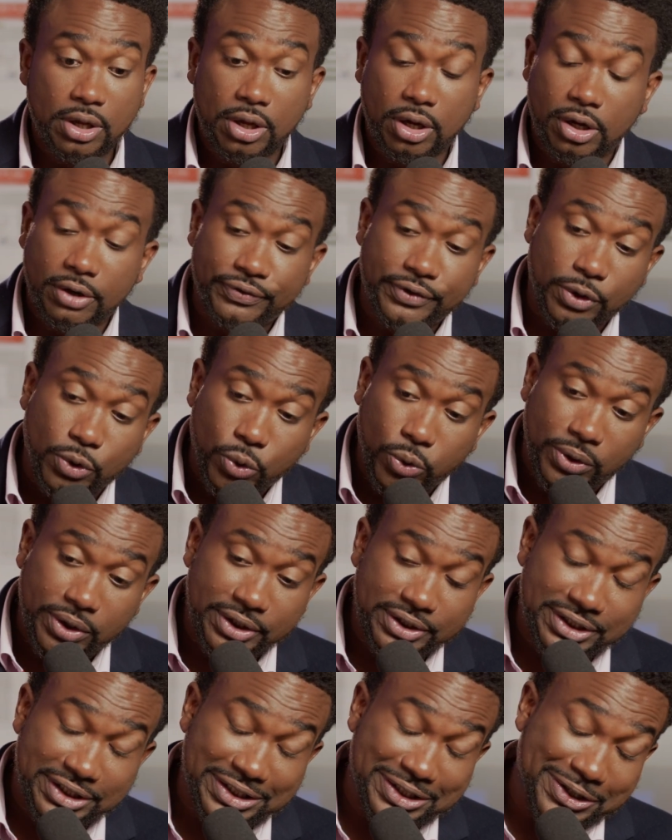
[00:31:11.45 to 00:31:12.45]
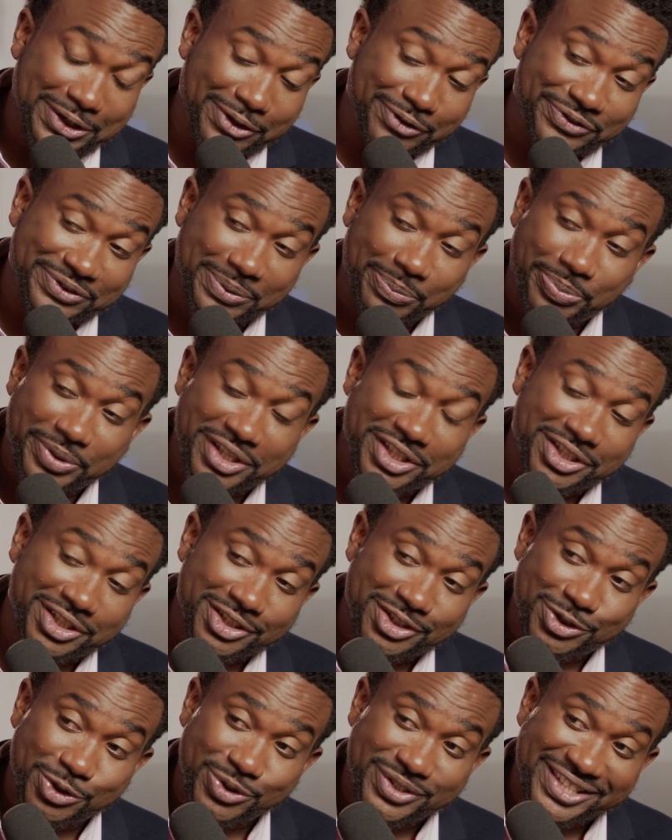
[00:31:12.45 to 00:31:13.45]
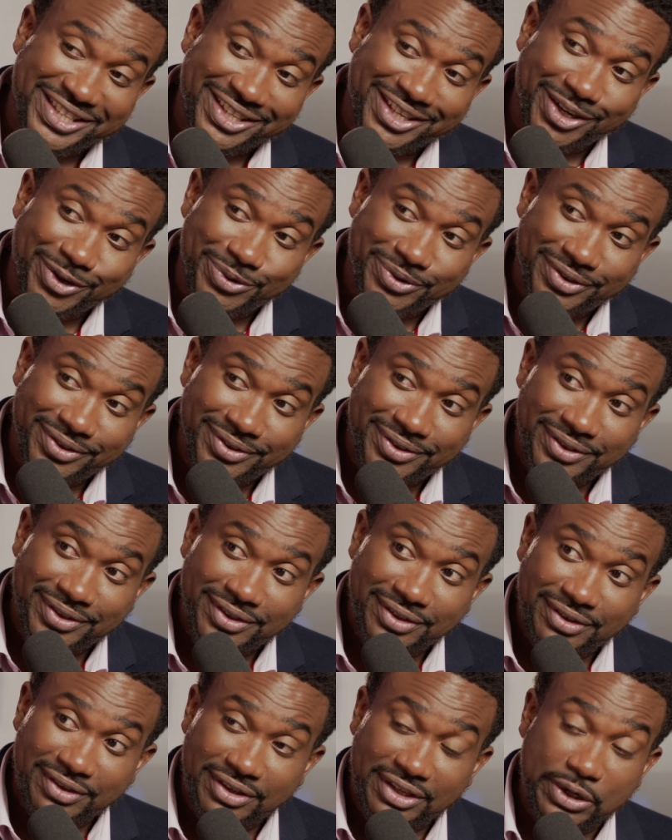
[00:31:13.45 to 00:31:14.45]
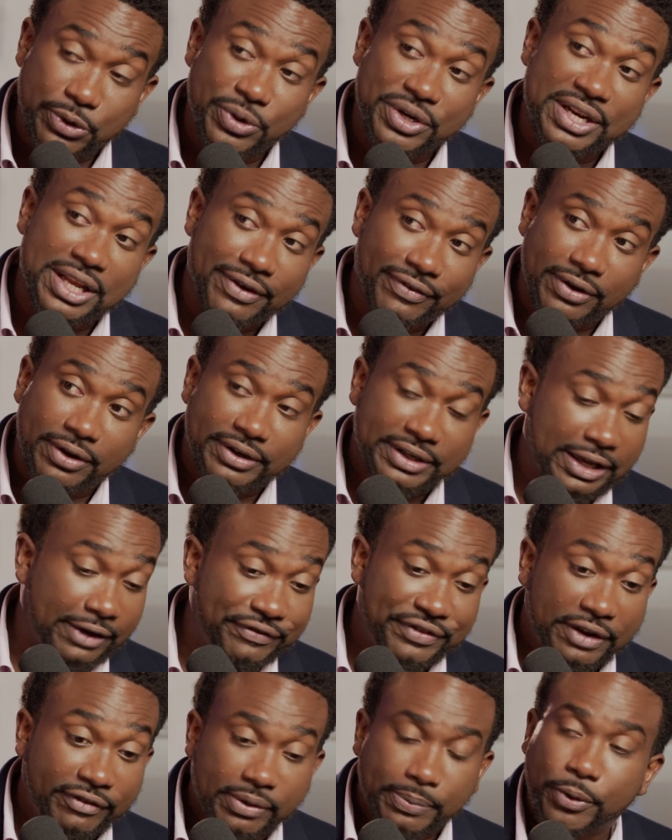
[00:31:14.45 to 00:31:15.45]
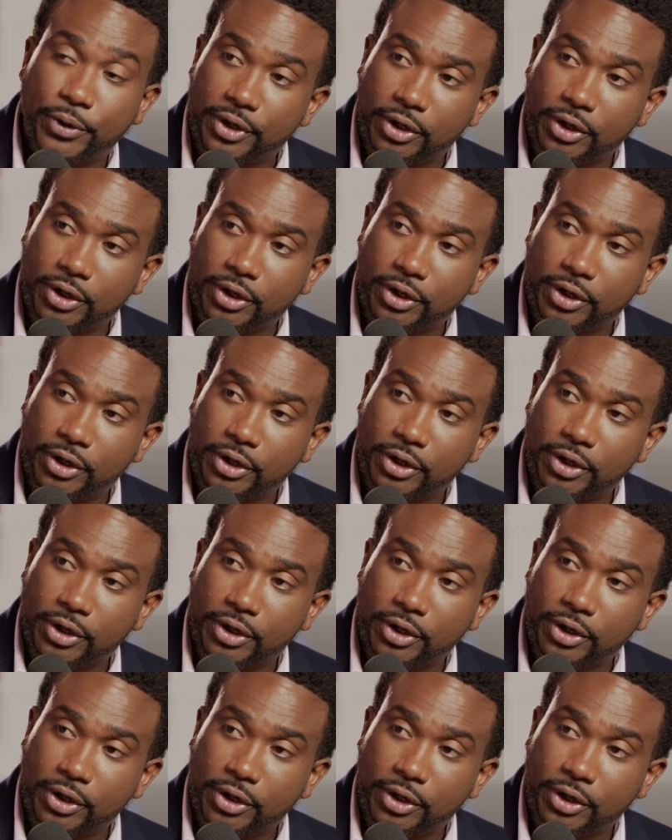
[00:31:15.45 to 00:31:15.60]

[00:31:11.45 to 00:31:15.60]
of the quality of the pictures you take out. They would never, they have never bought